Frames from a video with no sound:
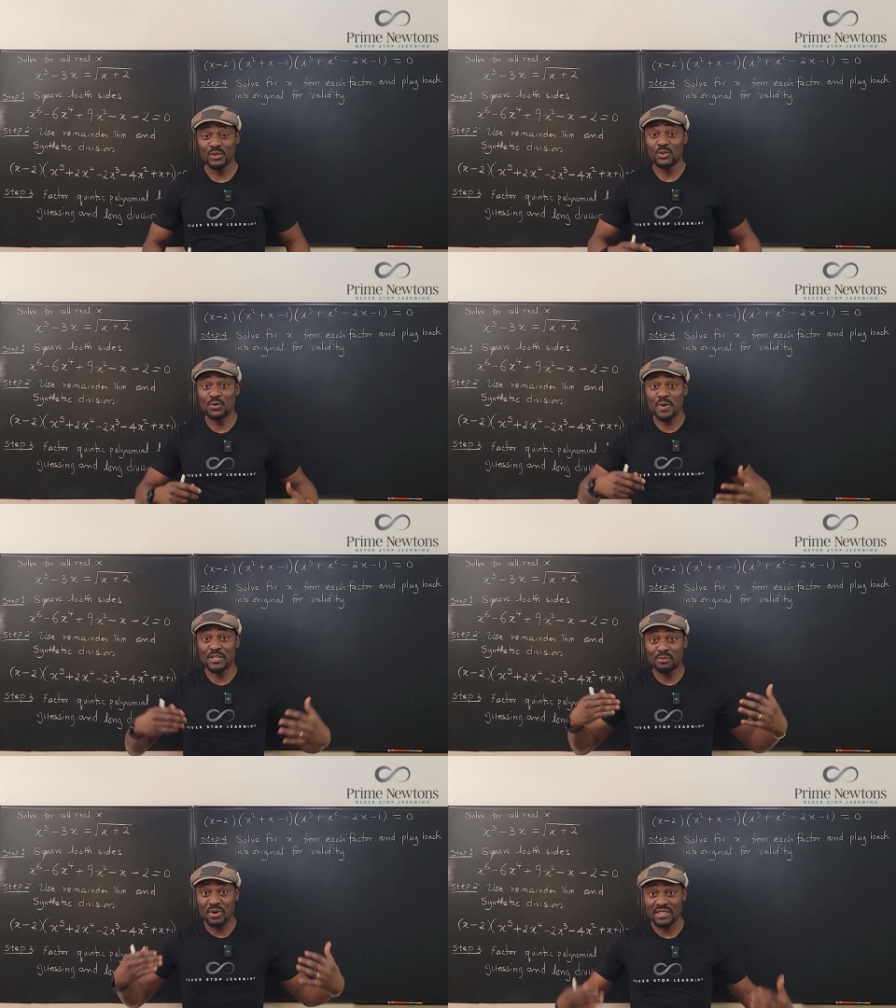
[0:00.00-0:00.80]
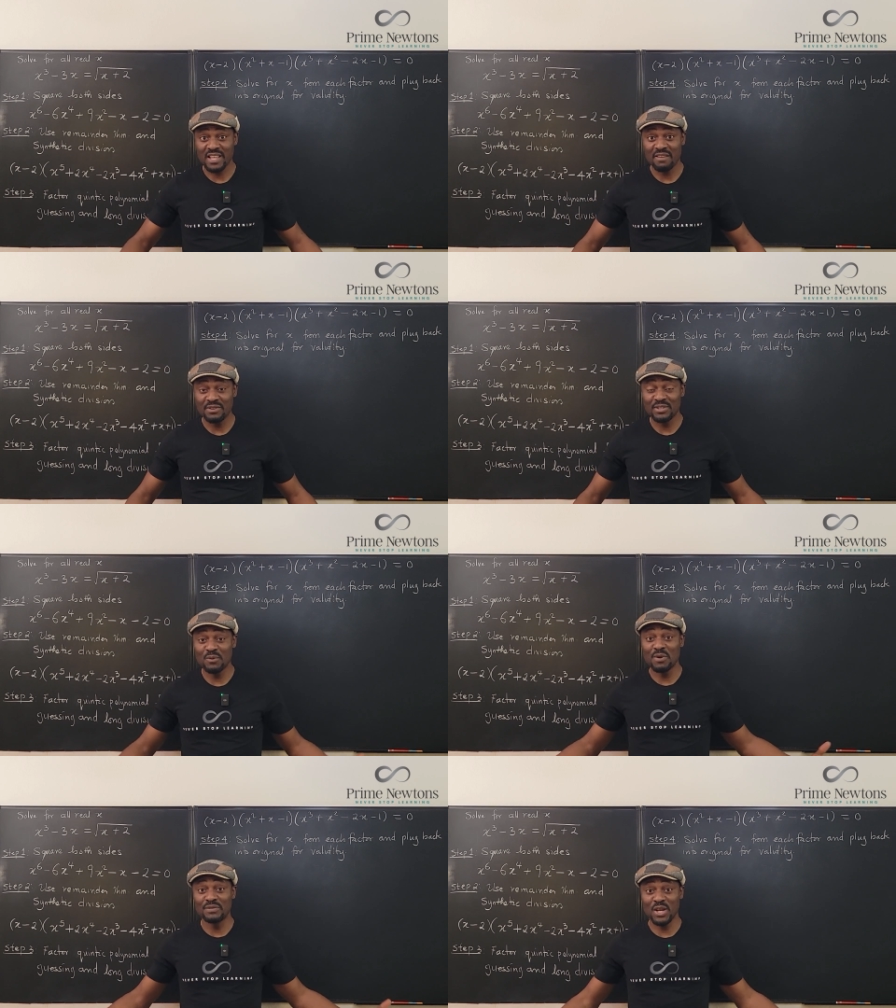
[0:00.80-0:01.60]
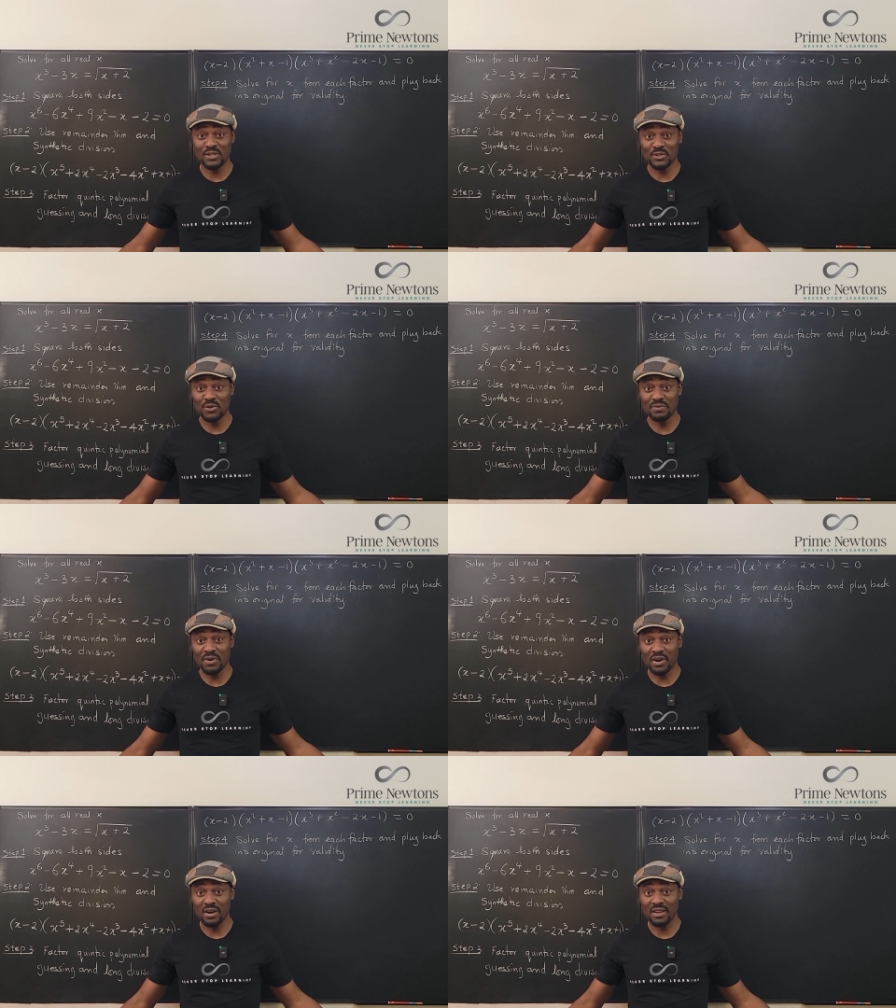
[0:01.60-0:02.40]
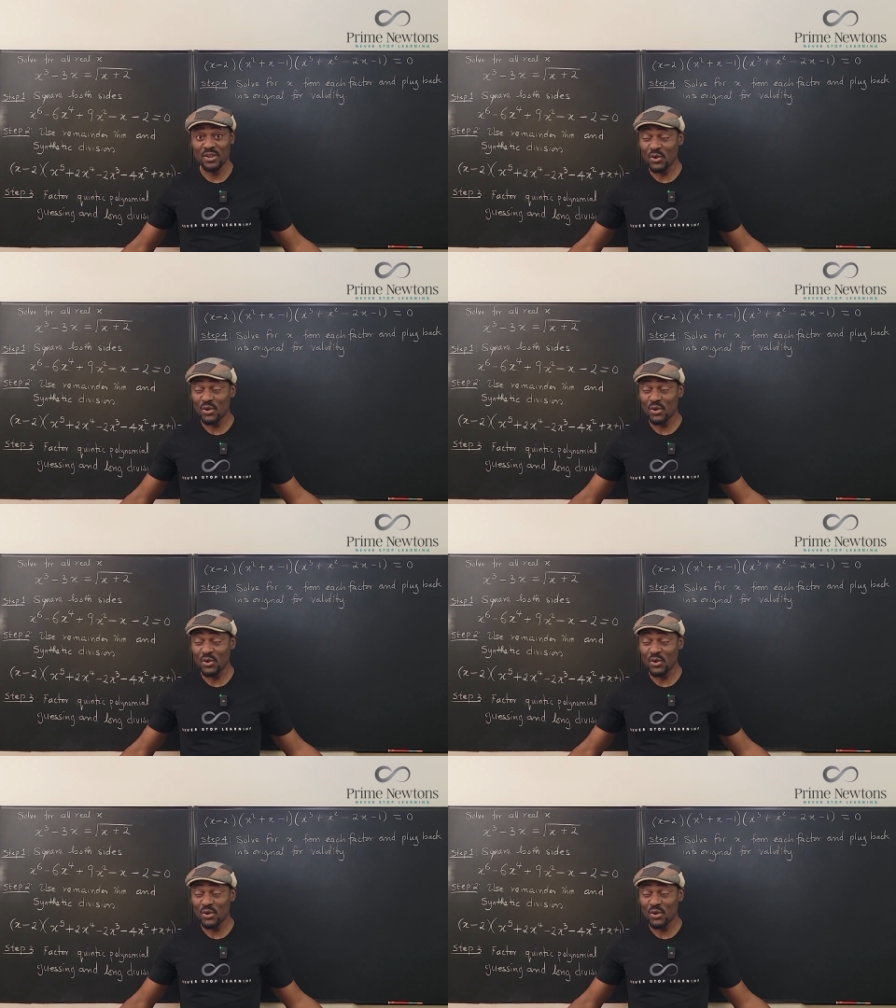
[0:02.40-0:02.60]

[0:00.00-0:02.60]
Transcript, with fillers: to express everything we've done so far